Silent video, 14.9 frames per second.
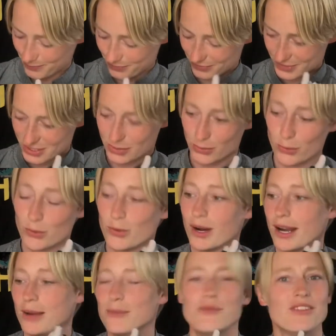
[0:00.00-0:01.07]
So
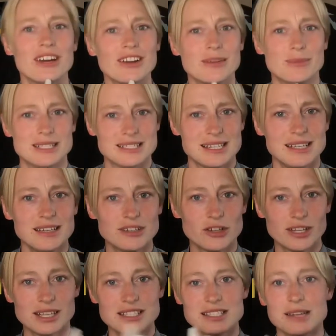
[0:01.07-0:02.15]
I'm very busy
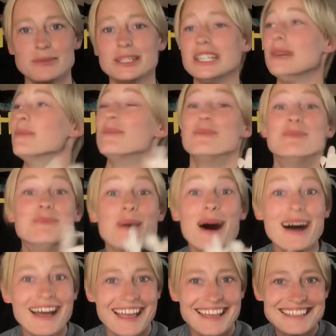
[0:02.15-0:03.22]
during the summer,
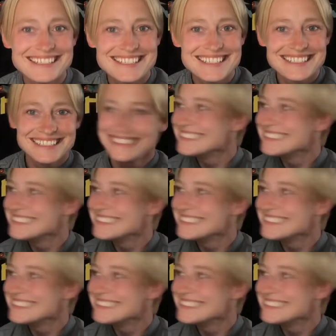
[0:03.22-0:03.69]
but